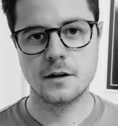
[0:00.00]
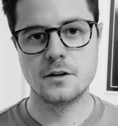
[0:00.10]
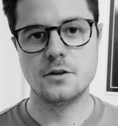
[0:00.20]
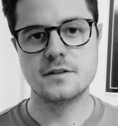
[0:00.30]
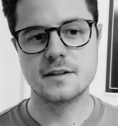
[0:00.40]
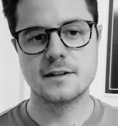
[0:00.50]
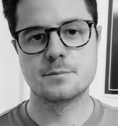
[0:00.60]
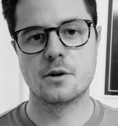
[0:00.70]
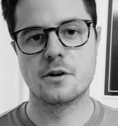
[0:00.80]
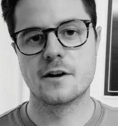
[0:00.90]
Using these
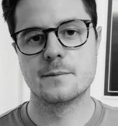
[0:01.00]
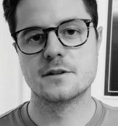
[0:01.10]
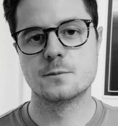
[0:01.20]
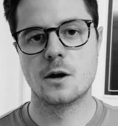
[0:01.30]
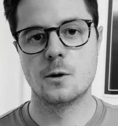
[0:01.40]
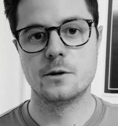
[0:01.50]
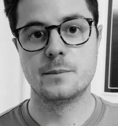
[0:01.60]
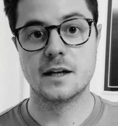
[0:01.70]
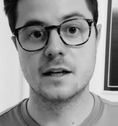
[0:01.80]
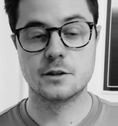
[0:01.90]
programs as well, you'll
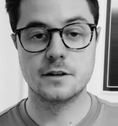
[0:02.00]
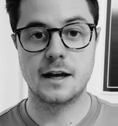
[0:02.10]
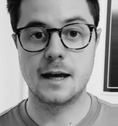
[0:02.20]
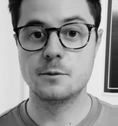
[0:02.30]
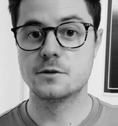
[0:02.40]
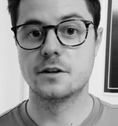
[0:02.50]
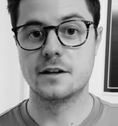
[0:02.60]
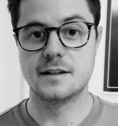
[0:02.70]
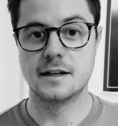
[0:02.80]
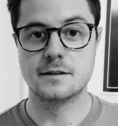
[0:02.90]
be able to
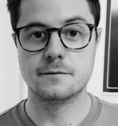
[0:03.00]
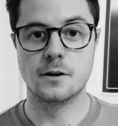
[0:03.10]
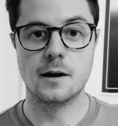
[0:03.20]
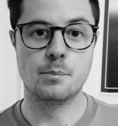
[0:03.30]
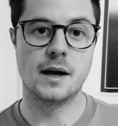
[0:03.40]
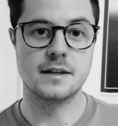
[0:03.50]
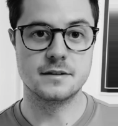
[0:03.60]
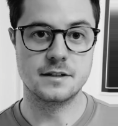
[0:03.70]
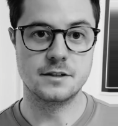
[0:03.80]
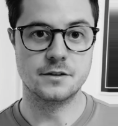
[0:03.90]
identify
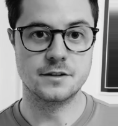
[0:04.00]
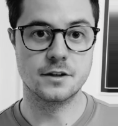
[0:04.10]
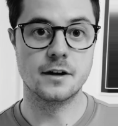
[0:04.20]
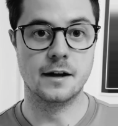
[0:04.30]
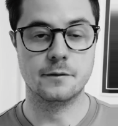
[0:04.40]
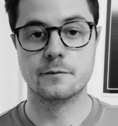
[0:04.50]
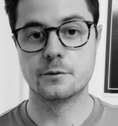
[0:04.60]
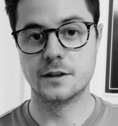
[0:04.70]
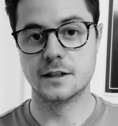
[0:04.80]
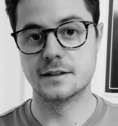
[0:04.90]
patterns in your design.
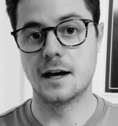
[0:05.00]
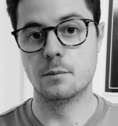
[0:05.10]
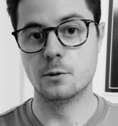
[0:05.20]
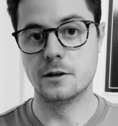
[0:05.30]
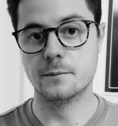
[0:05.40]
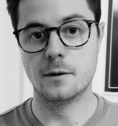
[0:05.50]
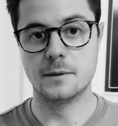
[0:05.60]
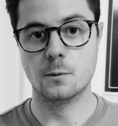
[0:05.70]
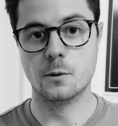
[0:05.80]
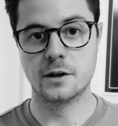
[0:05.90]
For example, you might be
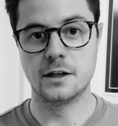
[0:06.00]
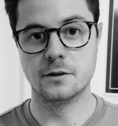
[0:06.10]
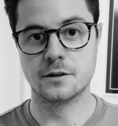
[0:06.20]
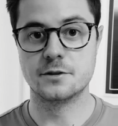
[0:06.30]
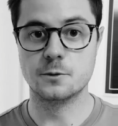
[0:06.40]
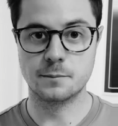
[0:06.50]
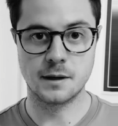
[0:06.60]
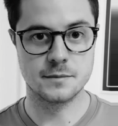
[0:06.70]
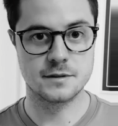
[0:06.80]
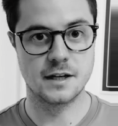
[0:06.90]
working on a sewer
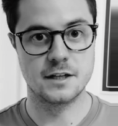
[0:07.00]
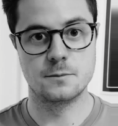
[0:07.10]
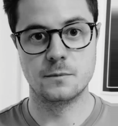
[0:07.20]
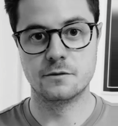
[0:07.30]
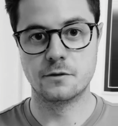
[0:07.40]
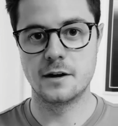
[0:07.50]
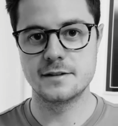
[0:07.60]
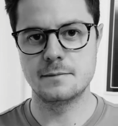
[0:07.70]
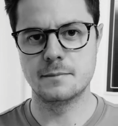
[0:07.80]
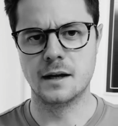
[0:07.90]
pump station with a
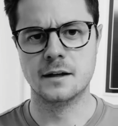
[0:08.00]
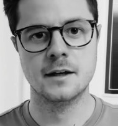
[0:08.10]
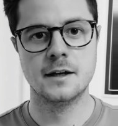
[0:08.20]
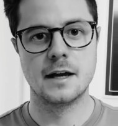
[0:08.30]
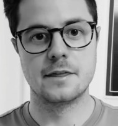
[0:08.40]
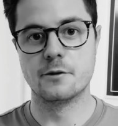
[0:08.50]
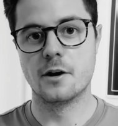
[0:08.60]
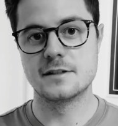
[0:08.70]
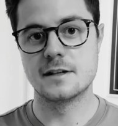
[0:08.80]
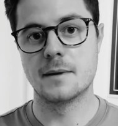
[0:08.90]
rising main, and the
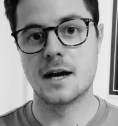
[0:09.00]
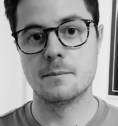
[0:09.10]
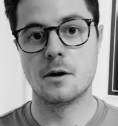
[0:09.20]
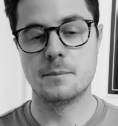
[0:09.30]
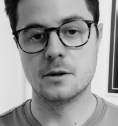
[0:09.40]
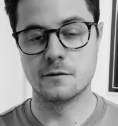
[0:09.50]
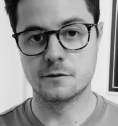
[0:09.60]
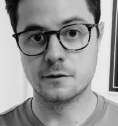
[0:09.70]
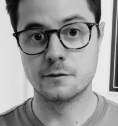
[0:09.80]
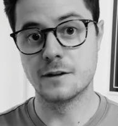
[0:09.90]
rising main might be
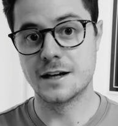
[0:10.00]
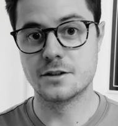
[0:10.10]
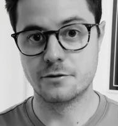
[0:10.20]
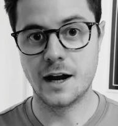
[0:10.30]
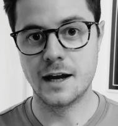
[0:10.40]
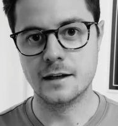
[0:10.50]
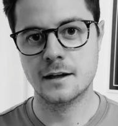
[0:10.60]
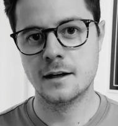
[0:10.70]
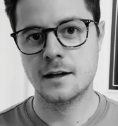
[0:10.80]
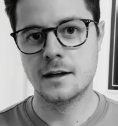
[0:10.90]
over a flat terrain.
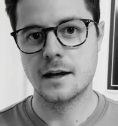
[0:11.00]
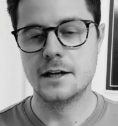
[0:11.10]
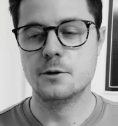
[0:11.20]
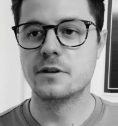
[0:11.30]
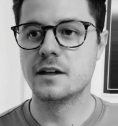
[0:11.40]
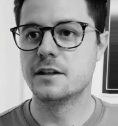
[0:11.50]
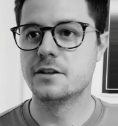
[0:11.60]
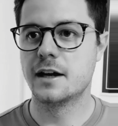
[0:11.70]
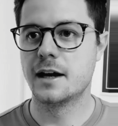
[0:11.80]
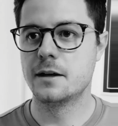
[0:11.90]
And you'll think in
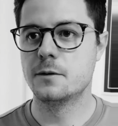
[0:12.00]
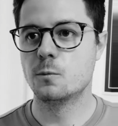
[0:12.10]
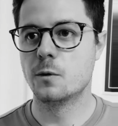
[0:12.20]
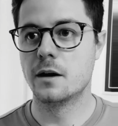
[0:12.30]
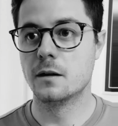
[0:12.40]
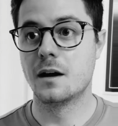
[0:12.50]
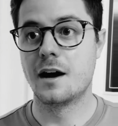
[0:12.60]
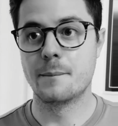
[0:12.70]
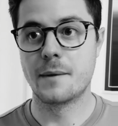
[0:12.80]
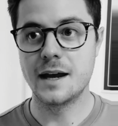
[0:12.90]
your head, well, I
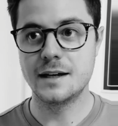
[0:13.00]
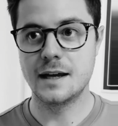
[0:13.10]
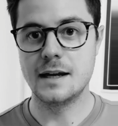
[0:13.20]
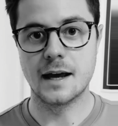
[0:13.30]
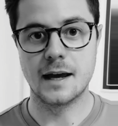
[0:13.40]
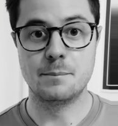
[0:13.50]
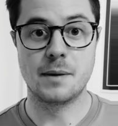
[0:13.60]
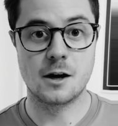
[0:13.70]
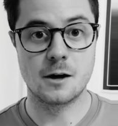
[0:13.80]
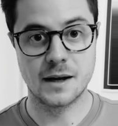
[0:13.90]
may need a
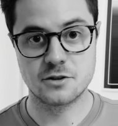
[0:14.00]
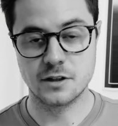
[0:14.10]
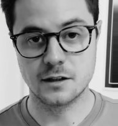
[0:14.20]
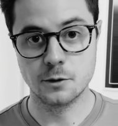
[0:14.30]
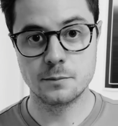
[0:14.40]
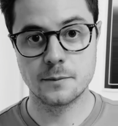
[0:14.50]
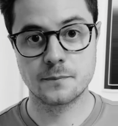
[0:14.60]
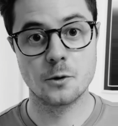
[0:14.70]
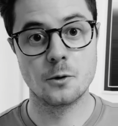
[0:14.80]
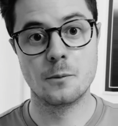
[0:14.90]
barometric loop
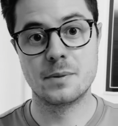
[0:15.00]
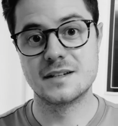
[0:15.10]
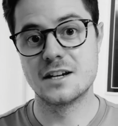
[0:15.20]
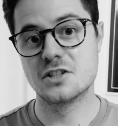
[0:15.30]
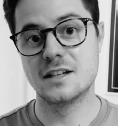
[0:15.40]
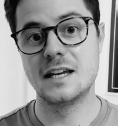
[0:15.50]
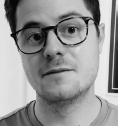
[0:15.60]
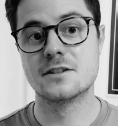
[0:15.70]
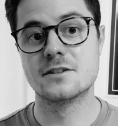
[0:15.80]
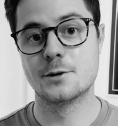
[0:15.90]
or potentially
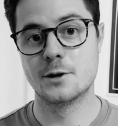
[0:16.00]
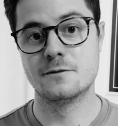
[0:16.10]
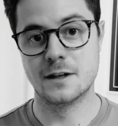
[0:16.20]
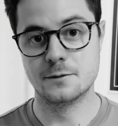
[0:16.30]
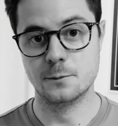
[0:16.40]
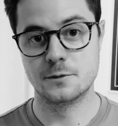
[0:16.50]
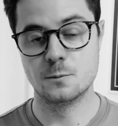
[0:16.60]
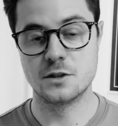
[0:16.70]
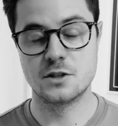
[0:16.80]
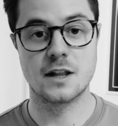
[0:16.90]
even surge vessels,
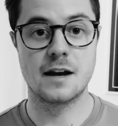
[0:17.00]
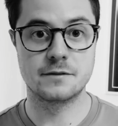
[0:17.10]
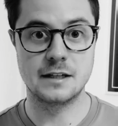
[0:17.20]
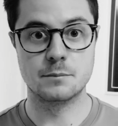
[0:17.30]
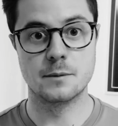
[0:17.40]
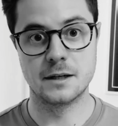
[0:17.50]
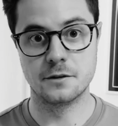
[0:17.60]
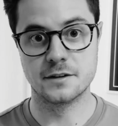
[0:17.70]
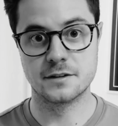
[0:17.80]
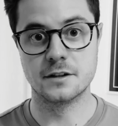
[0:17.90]
which you'll have to implement on
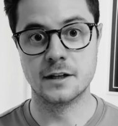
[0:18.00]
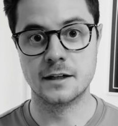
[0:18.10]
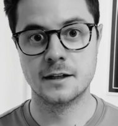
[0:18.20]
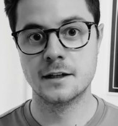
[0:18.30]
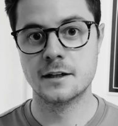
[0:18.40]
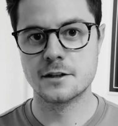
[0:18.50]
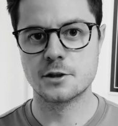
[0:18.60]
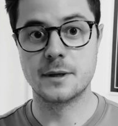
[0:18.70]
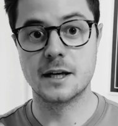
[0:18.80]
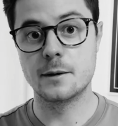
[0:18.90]
the site. So
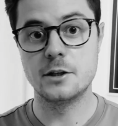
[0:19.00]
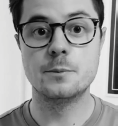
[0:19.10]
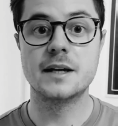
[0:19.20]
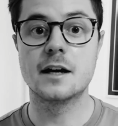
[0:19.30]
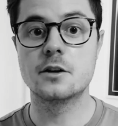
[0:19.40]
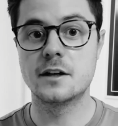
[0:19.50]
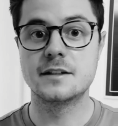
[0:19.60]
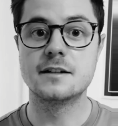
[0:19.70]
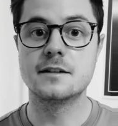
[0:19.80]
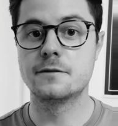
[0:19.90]
you'll be able to
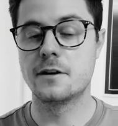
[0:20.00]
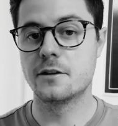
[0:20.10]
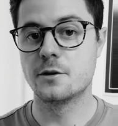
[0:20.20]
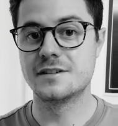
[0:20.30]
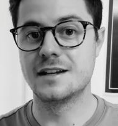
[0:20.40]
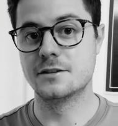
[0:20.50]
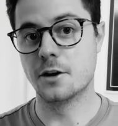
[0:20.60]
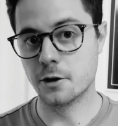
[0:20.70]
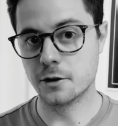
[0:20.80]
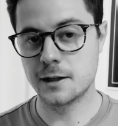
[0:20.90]
identify those things
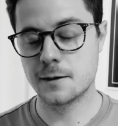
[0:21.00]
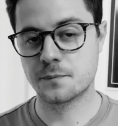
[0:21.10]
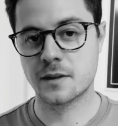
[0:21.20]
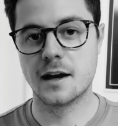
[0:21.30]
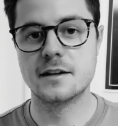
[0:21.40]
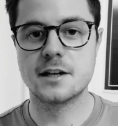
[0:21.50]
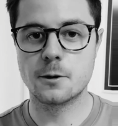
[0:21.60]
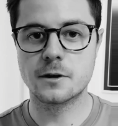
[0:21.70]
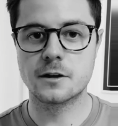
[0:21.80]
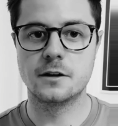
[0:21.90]
early and tell
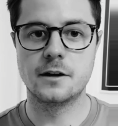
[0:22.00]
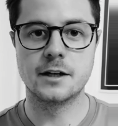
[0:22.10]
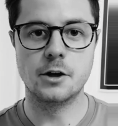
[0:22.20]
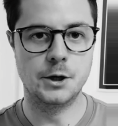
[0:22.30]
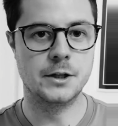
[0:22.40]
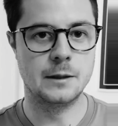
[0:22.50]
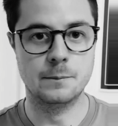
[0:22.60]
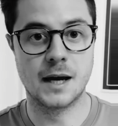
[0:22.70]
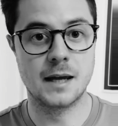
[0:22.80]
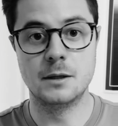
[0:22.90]
the client early,
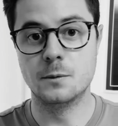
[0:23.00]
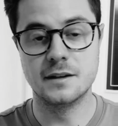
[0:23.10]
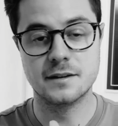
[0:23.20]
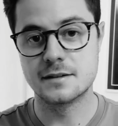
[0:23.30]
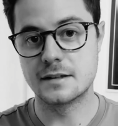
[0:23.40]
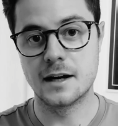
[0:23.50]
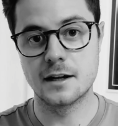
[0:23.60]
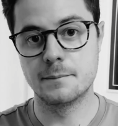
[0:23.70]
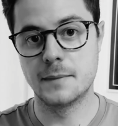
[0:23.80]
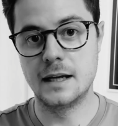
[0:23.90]
maybe within the
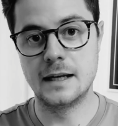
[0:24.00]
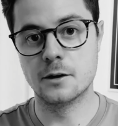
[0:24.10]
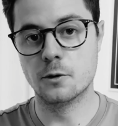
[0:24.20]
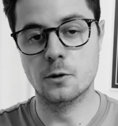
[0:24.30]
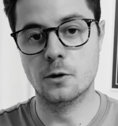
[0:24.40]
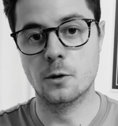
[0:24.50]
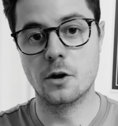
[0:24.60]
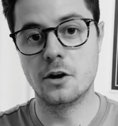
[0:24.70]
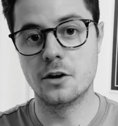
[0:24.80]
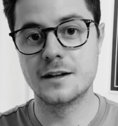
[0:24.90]
startup meeting or
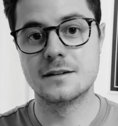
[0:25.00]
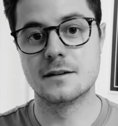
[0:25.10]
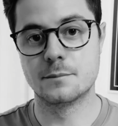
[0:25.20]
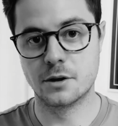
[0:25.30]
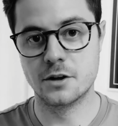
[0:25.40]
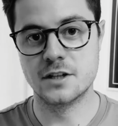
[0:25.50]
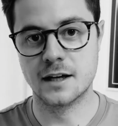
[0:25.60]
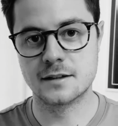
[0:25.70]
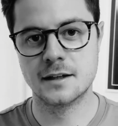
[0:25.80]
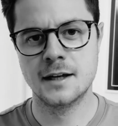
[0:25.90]
early into the project.